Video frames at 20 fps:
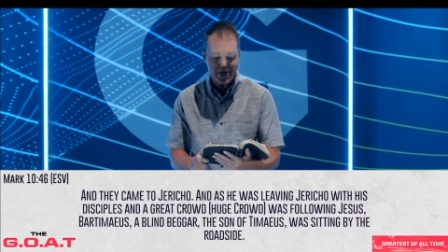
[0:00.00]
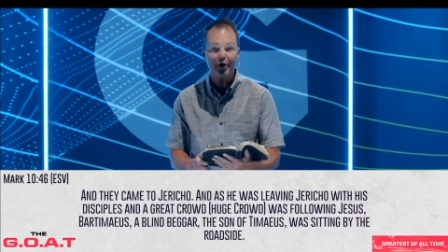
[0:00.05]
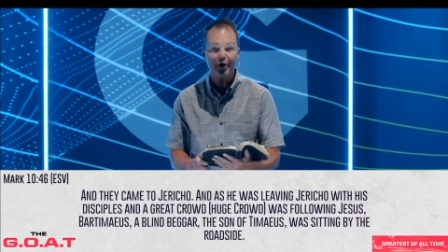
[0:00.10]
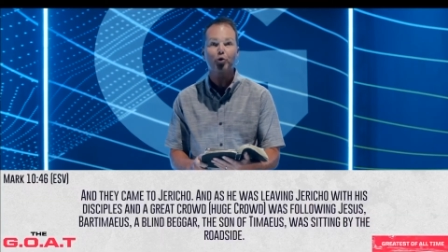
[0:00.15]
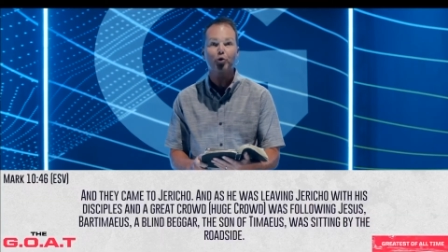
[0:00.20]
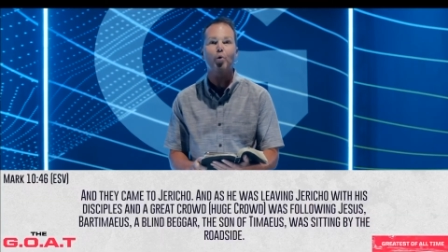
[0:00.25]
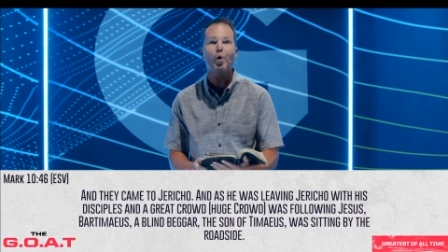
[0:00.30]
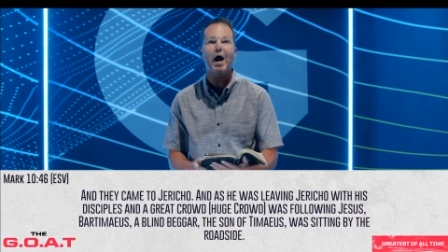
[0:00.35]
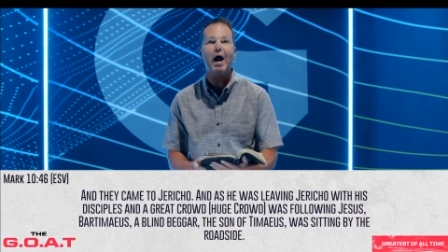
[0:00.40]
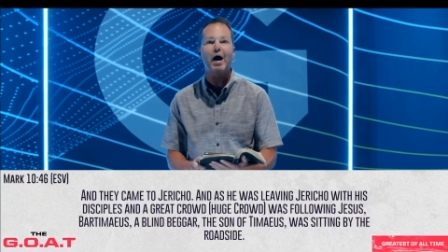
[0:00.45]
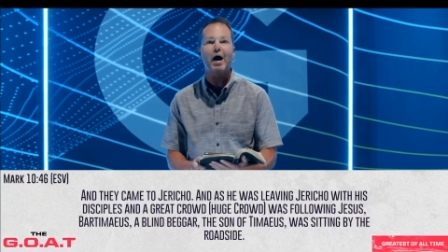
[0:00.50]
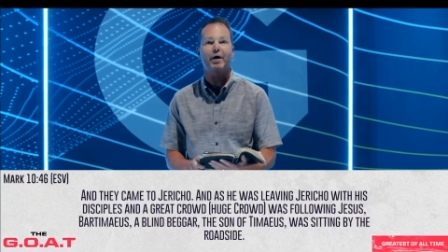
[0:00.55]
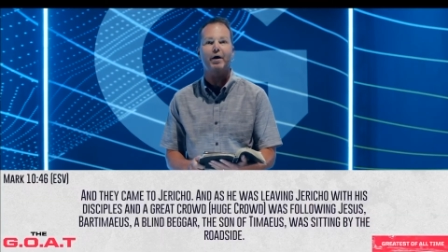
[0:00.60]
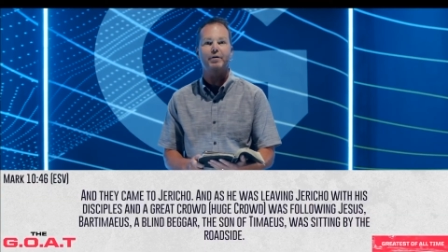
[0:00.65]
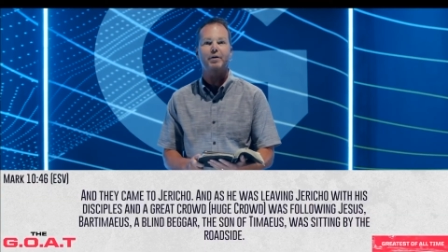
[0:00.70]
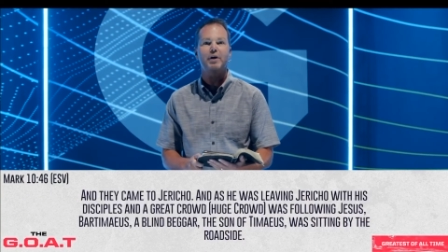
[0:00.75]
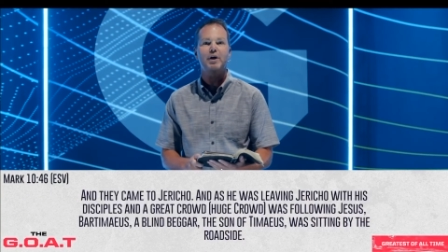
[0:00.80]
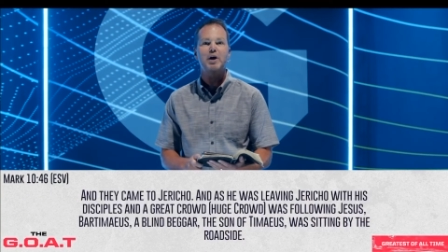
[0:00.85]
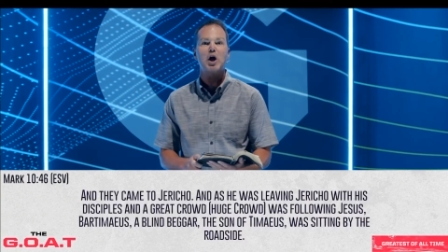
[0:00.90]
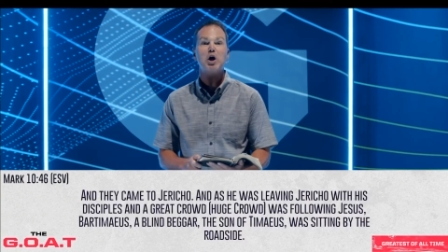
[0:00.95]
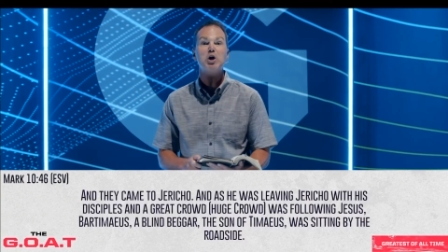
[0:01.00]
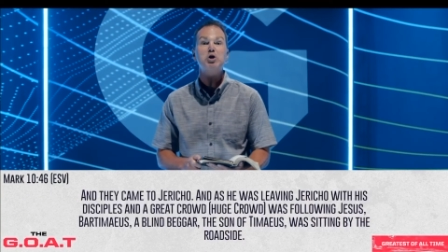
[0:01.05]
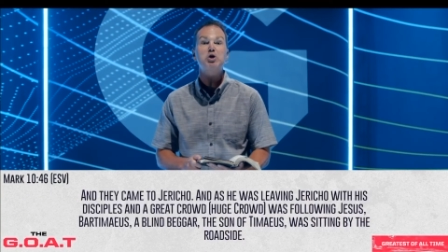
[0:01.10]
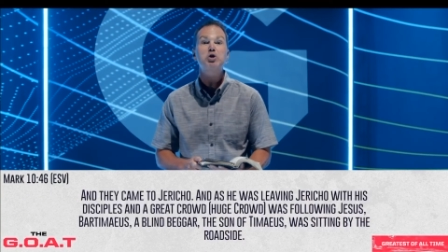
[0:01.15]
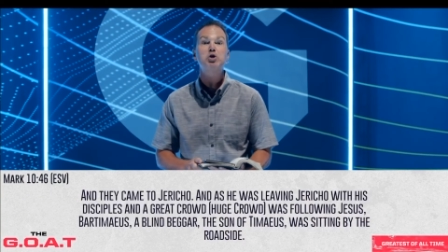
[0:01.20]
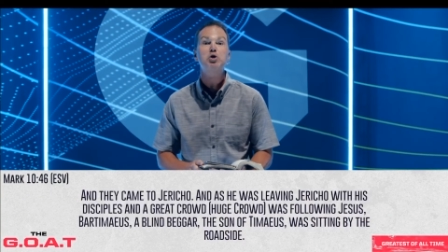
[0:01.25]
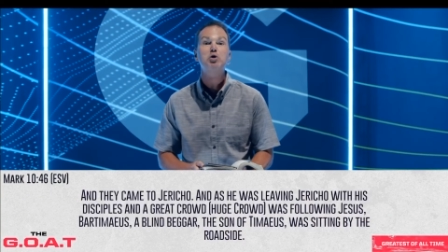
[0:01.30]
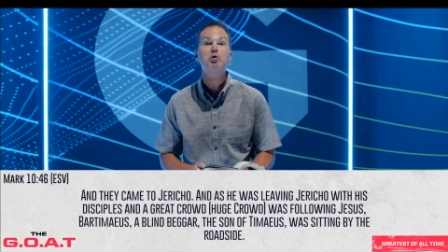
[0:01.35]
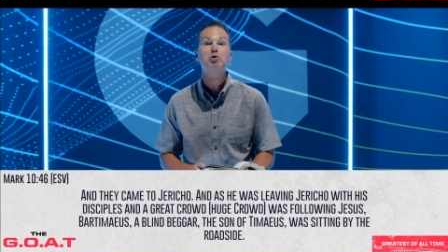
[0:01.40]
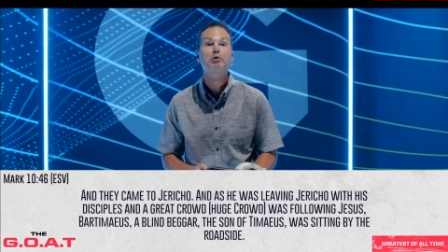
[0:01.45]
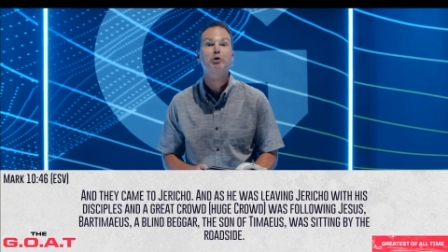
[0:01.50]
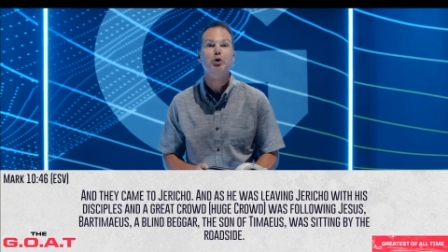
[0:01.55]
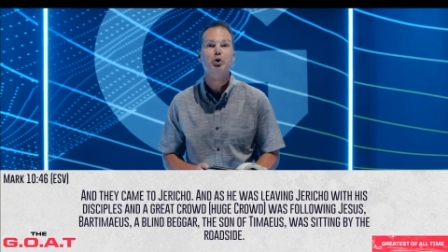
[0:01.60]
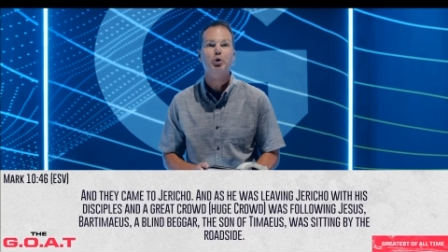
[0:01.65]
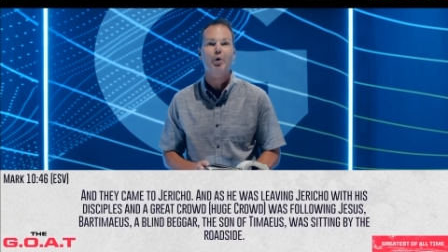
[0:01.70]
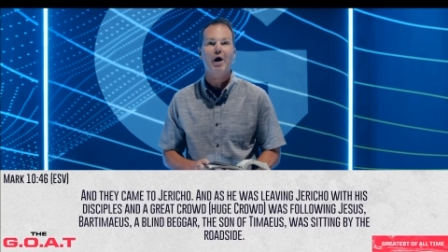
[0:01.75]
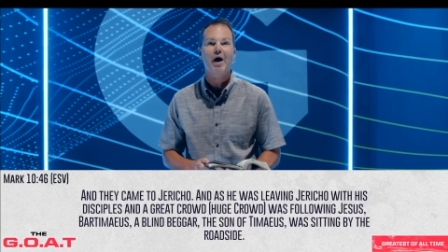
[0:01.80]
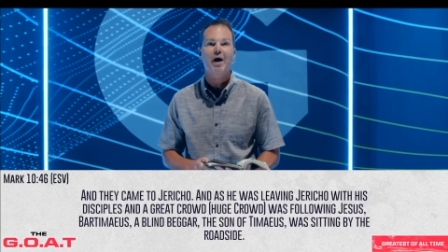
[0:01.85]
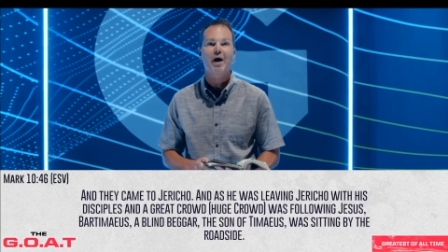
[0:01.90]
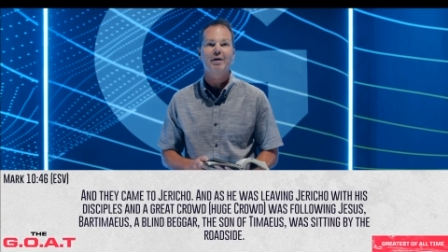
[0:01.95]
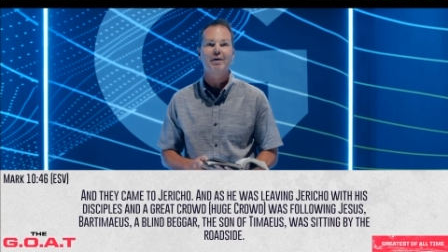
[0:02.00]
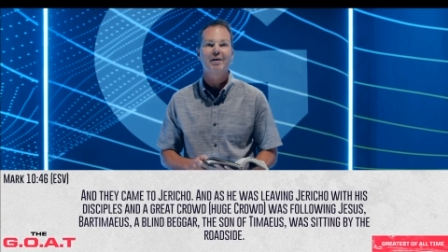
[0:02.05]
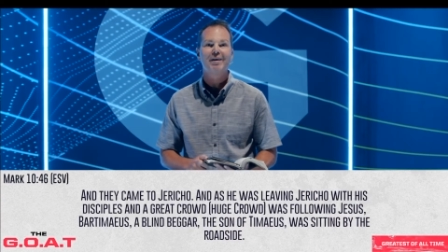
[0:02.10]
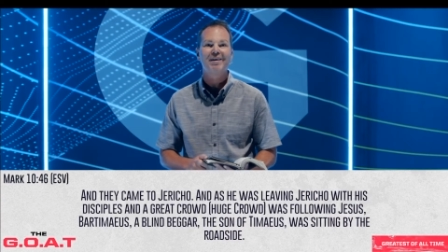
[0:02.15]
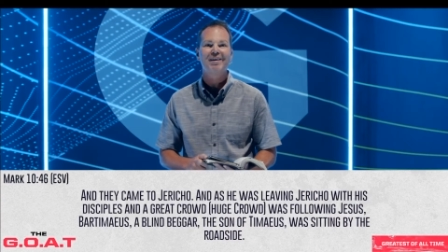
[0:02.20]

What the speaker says: crowd, a huge crowd.